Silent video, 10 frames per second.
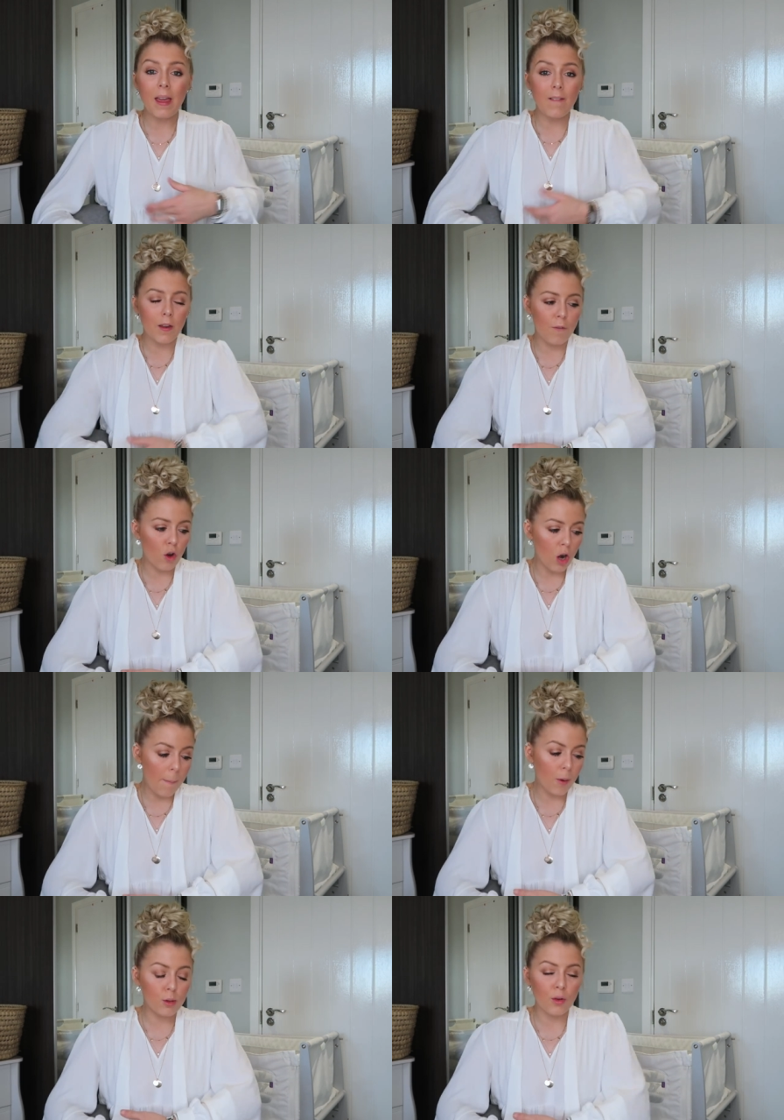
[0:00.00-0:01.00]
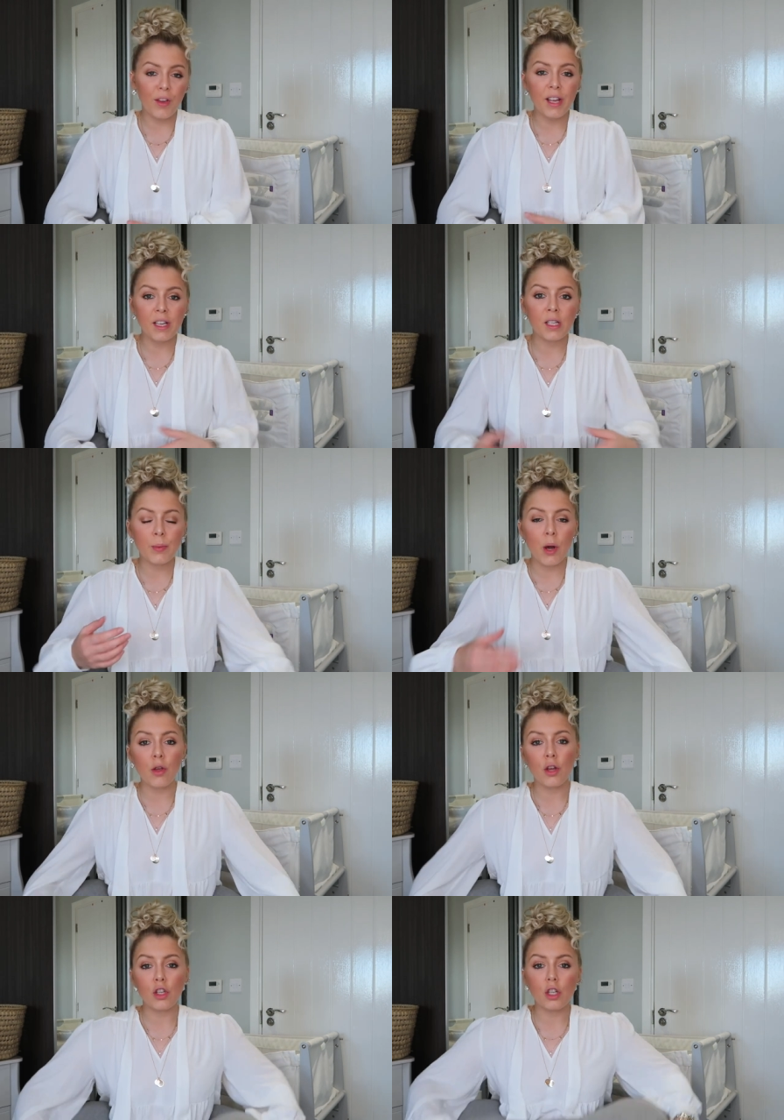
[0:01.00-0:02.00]
even if you're like bottle feeding as well
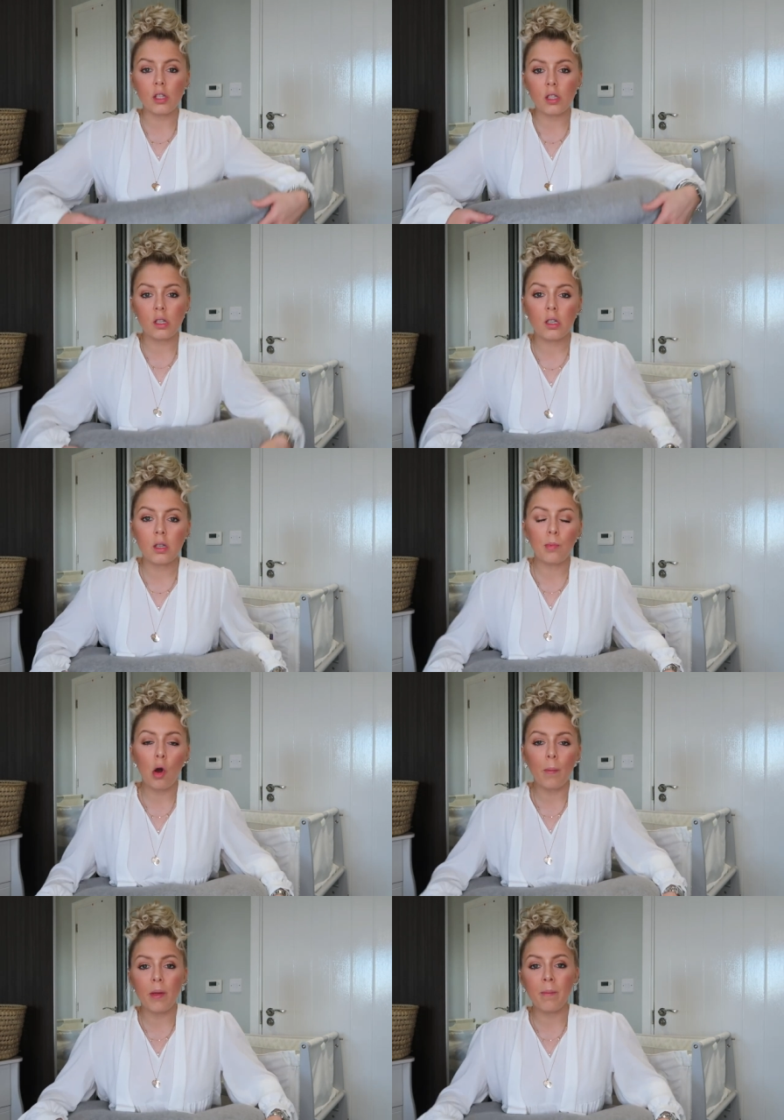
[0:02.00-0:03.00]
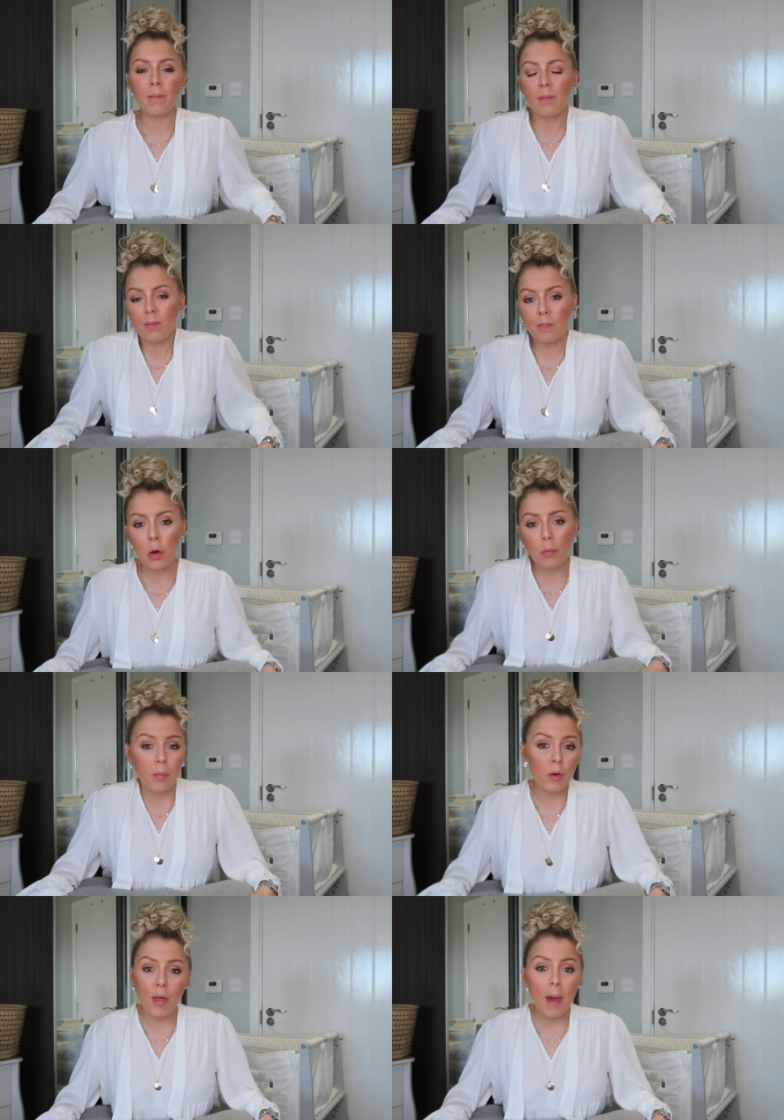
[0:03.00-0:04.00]
you can just pop them pop
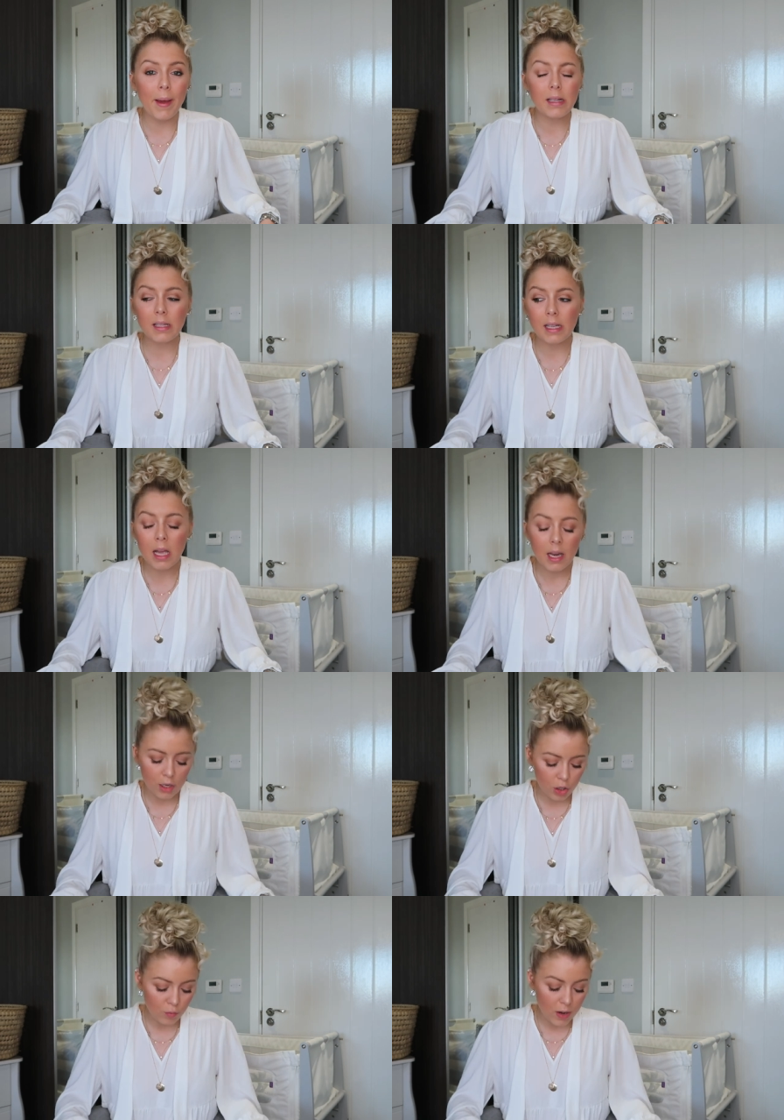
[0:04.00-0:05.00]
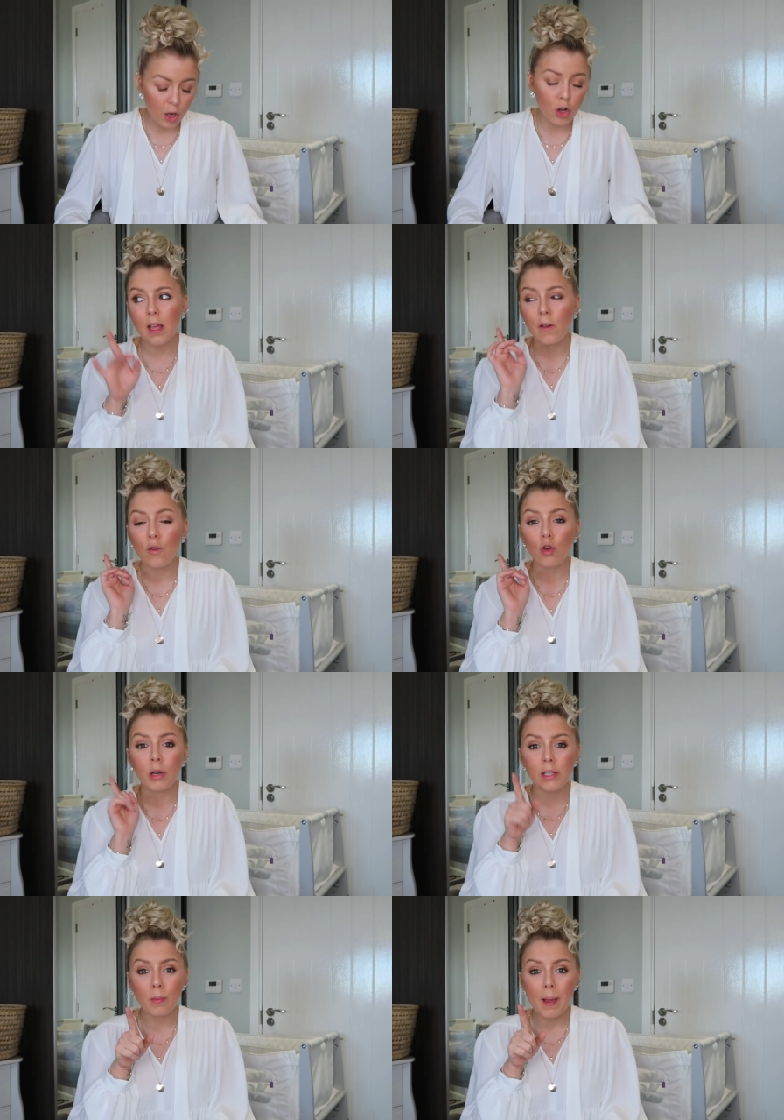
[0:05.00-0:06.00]
them on there basically and it's just really good if your
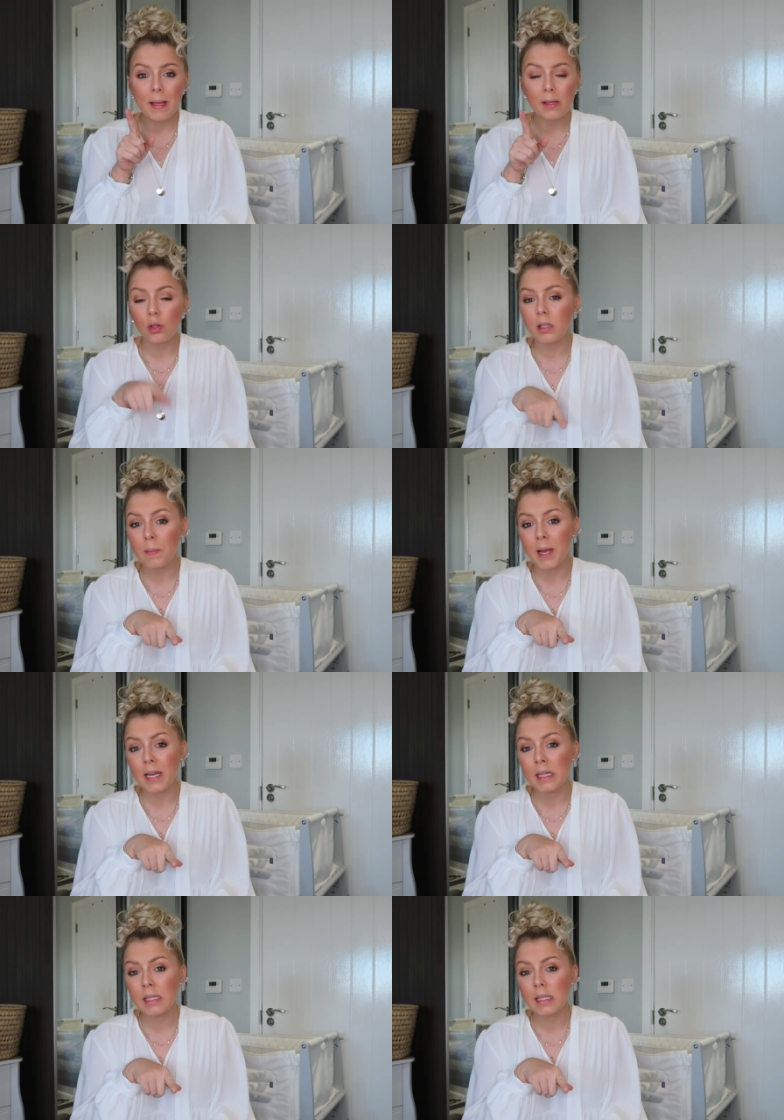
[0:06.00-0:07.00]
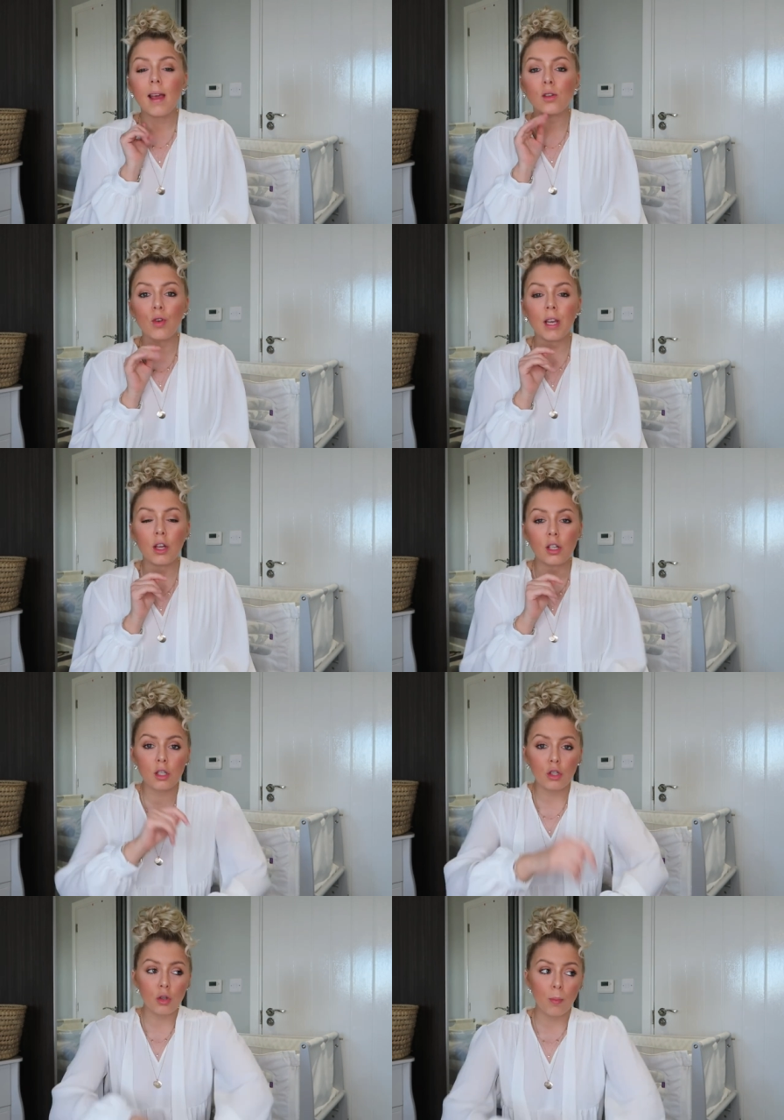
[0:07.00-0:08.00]
little baby has got siblings it's really good
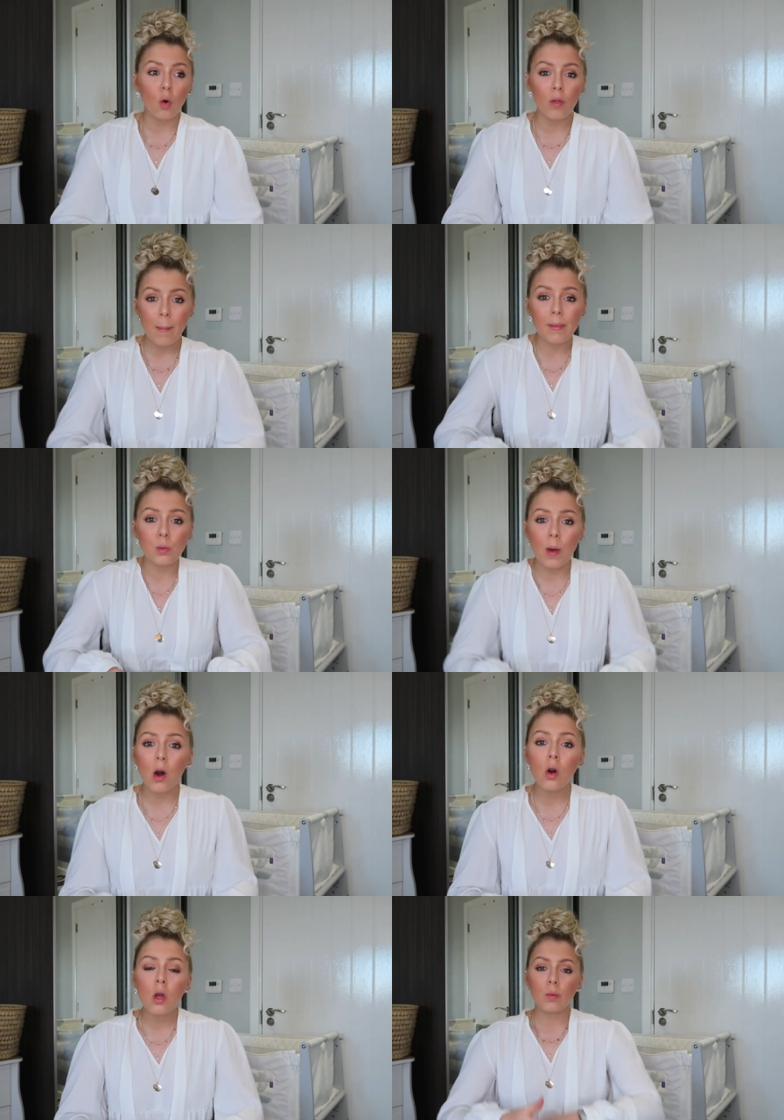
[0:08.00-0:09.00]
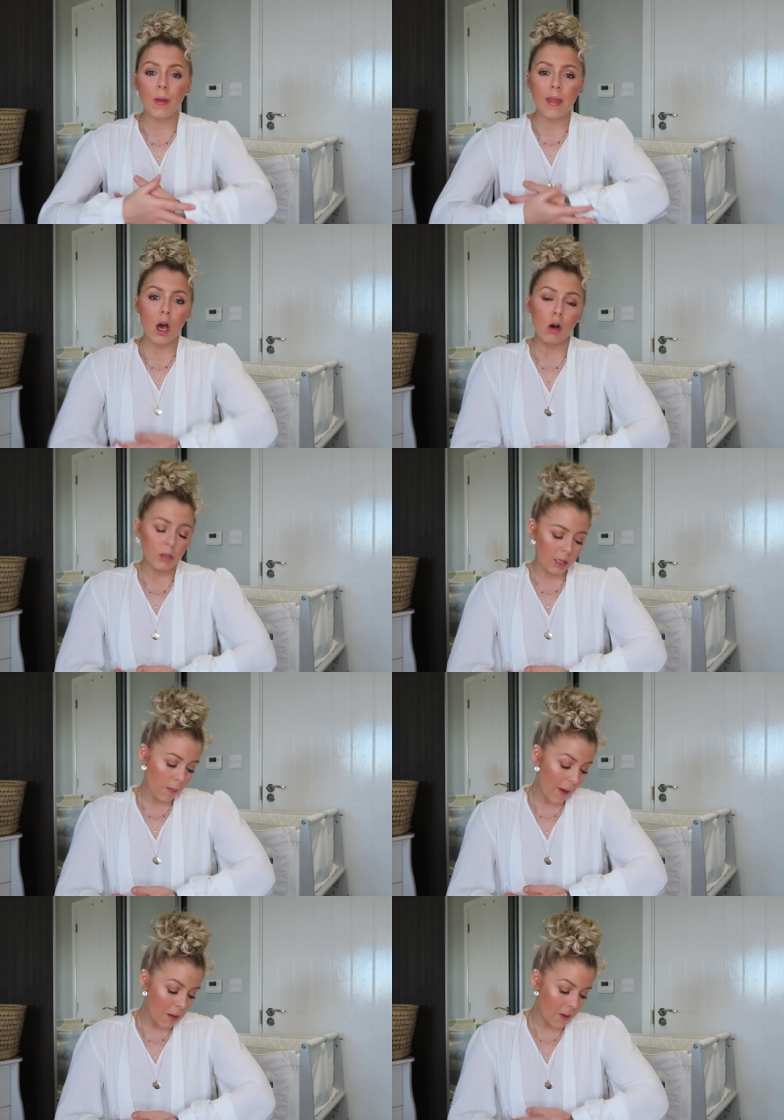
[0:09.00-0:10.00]
to support them as well when they're holding
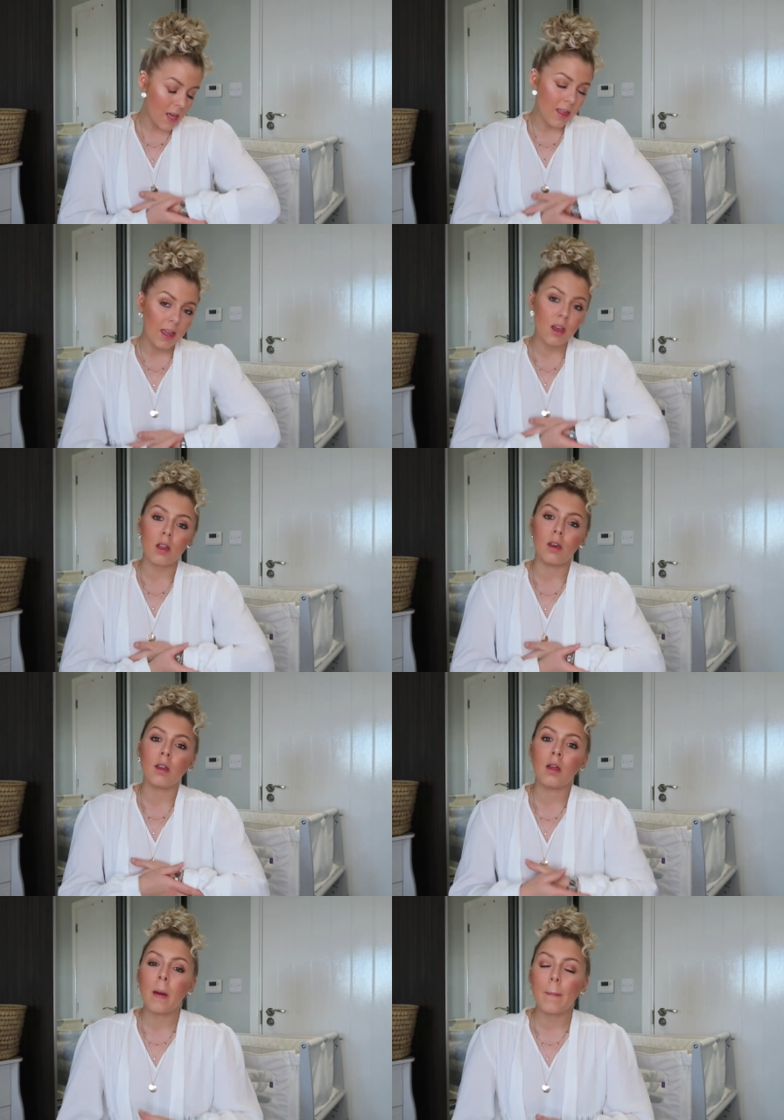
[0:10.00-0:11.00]
the baby they can